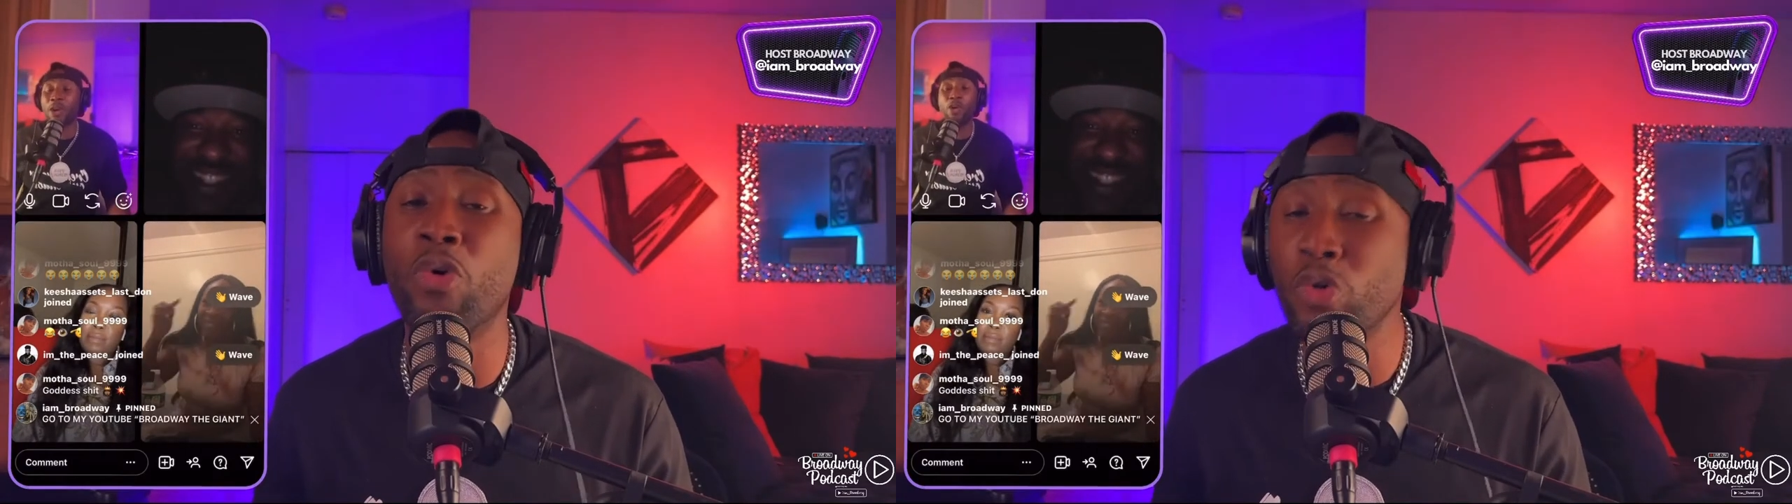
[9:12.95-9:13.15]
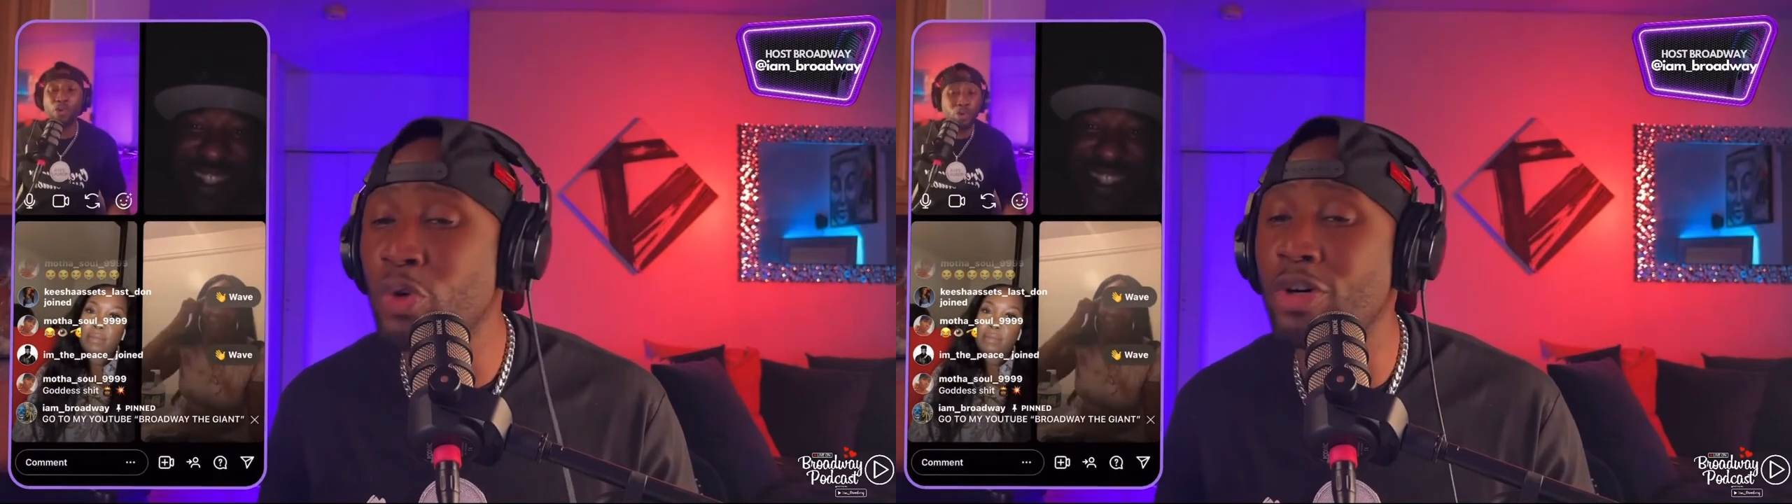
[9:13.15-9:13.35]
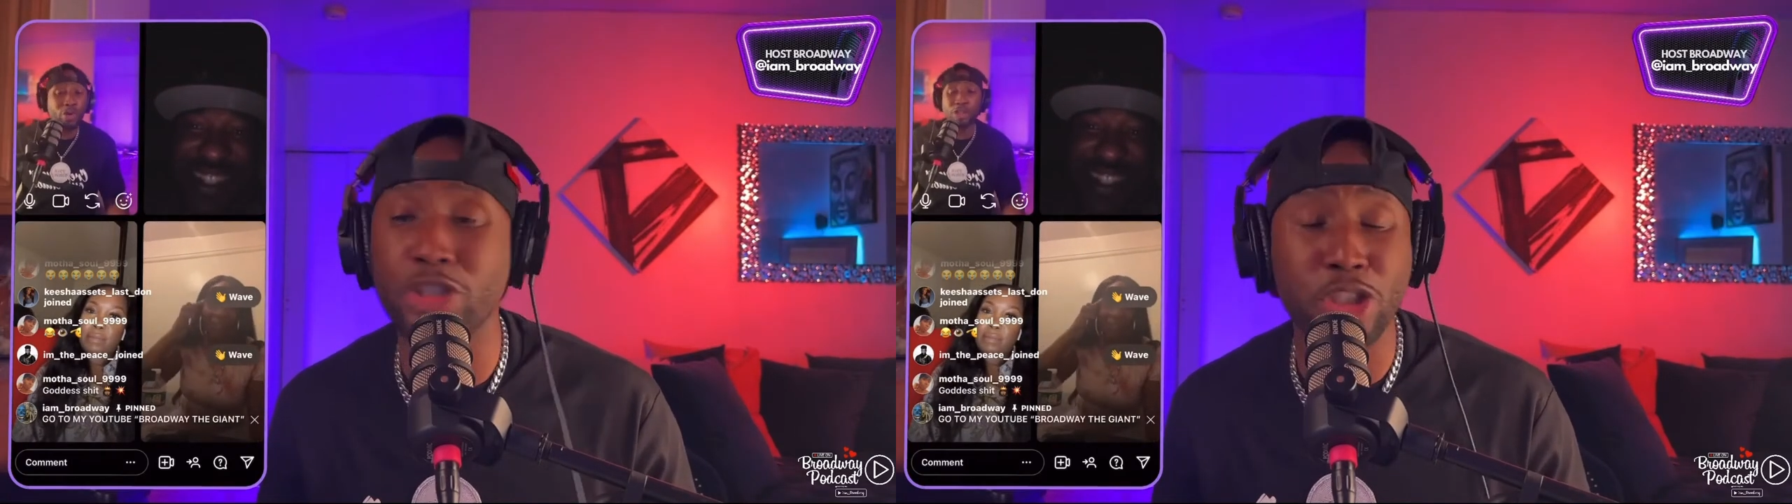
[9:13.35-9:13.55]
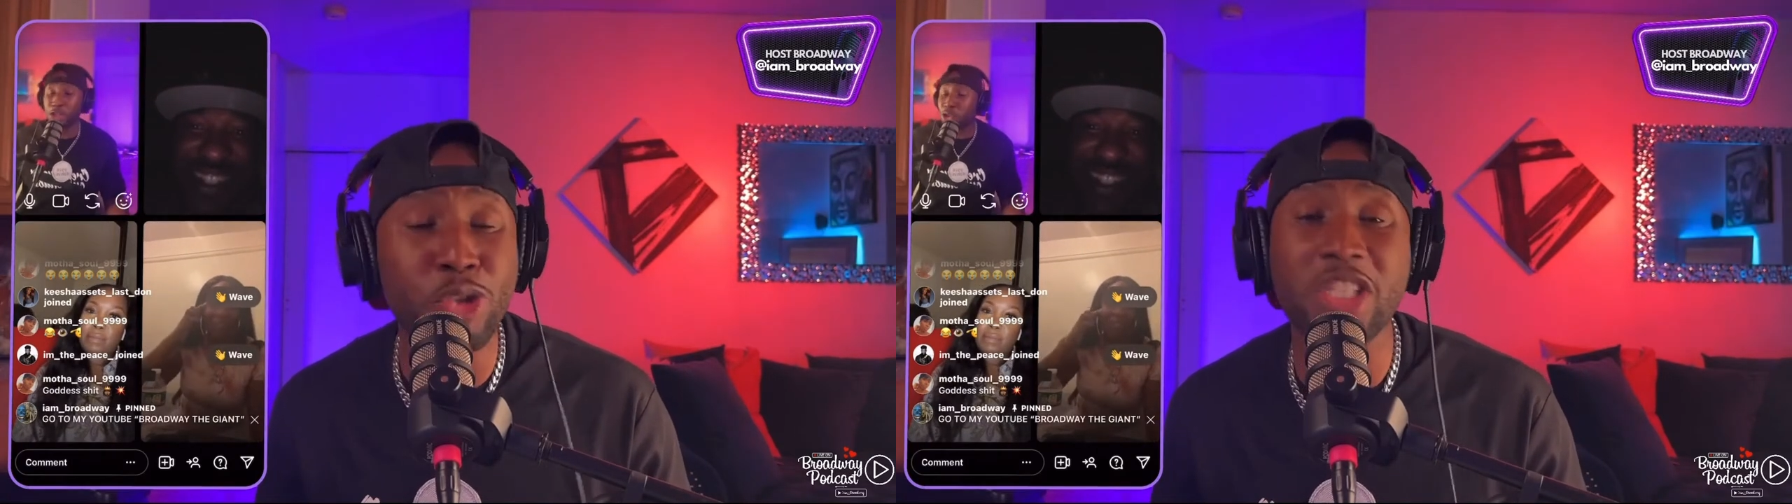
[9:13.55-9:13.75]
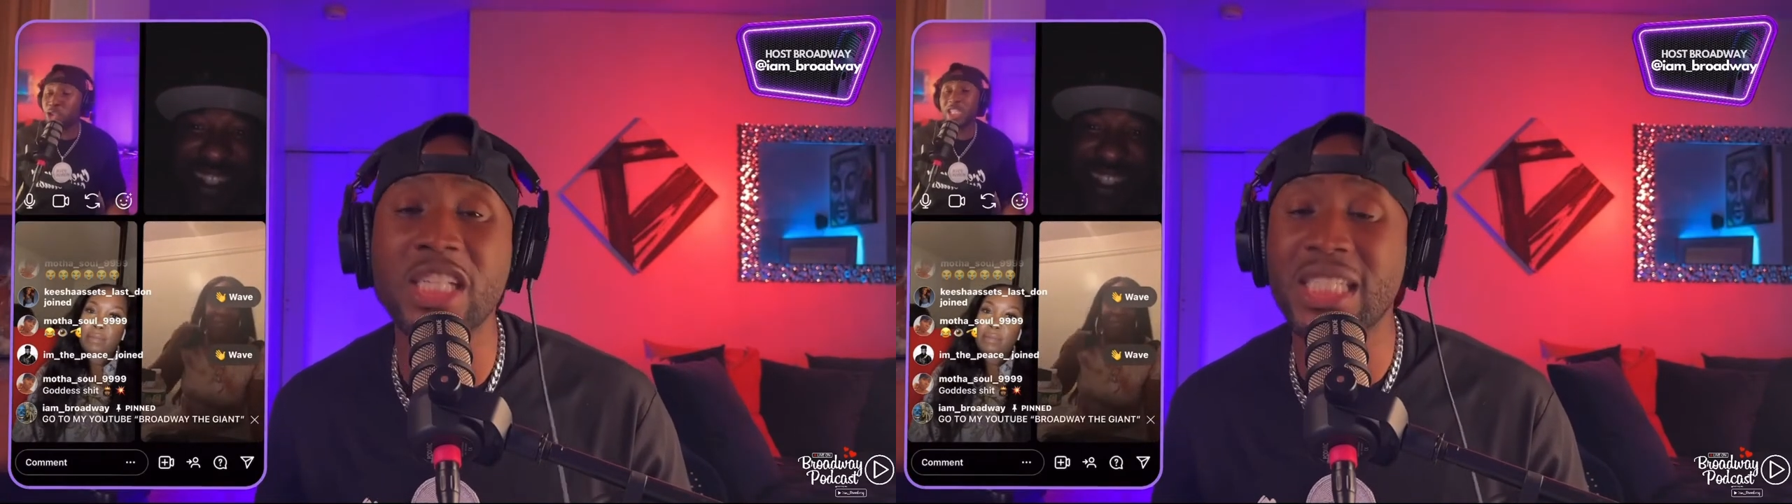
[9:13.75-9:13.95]
who you're going to
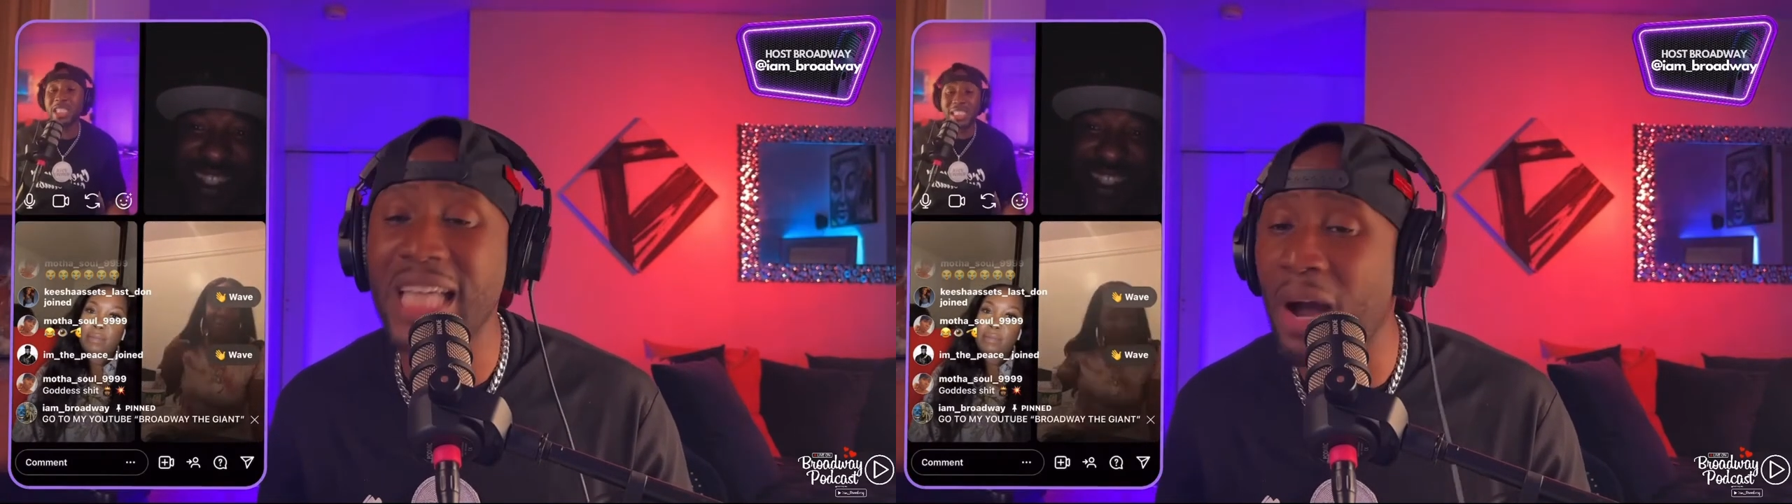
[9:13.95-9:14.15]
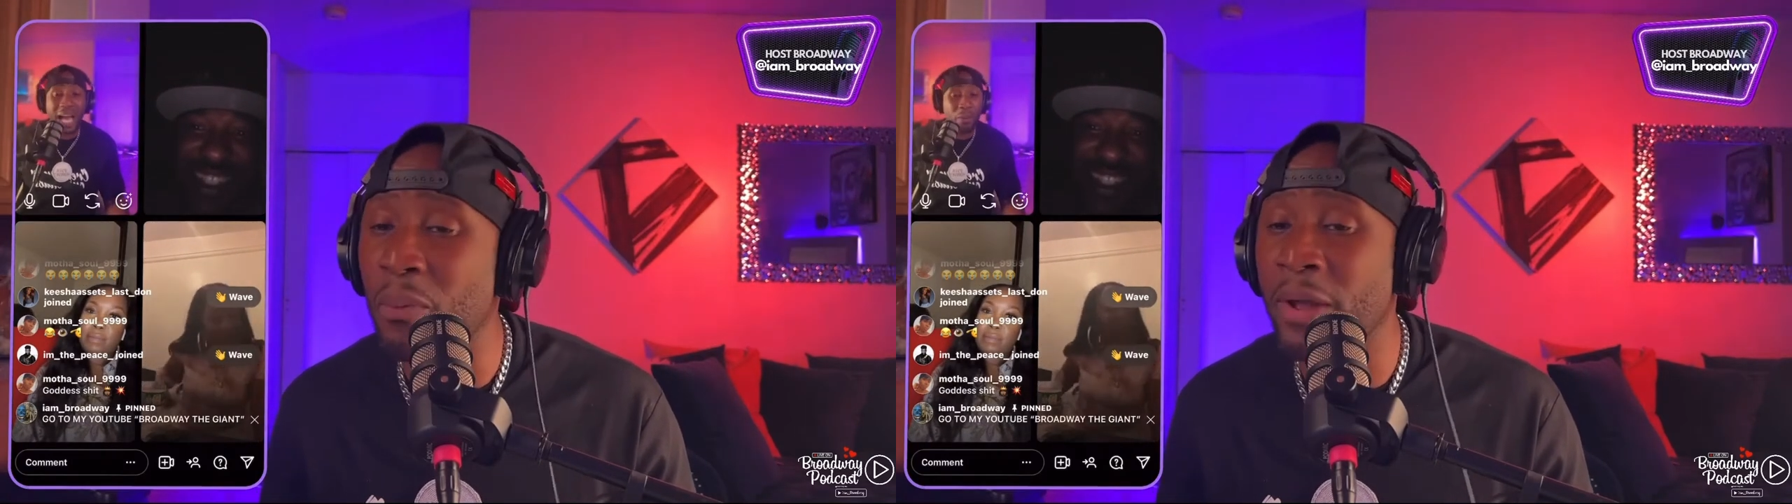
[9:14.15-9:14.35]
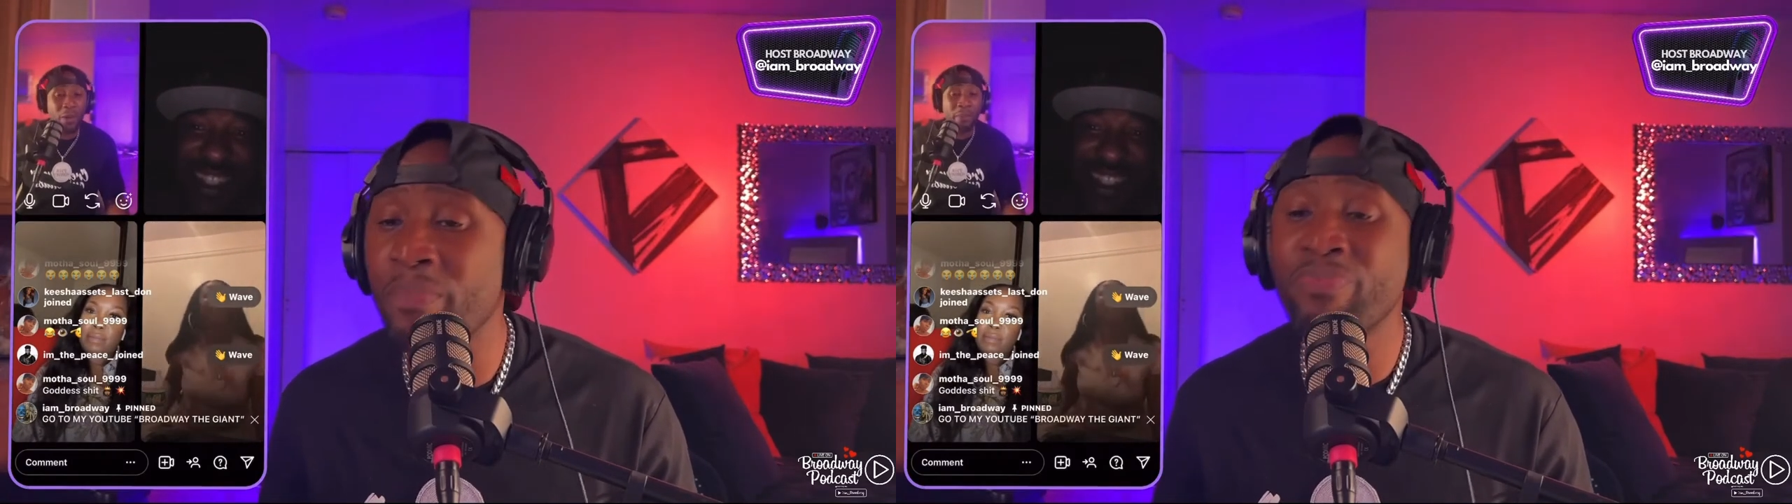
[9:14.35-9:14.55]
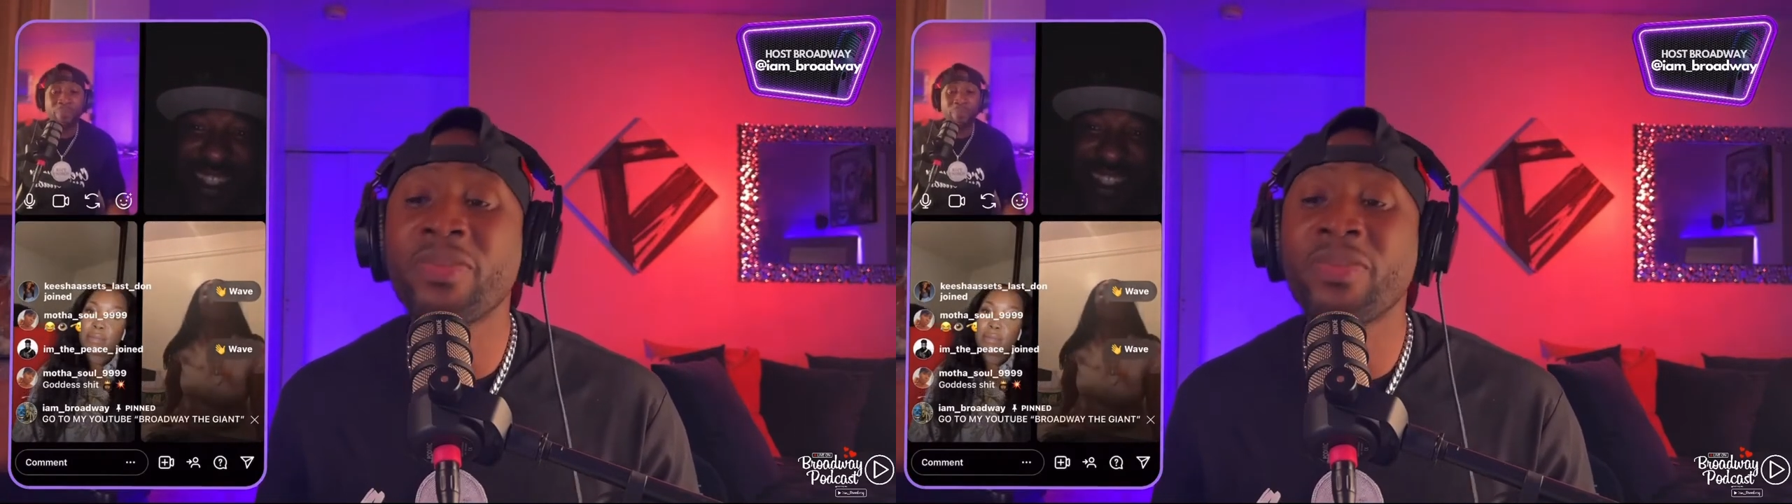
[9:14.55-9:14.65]
shoot your shot with.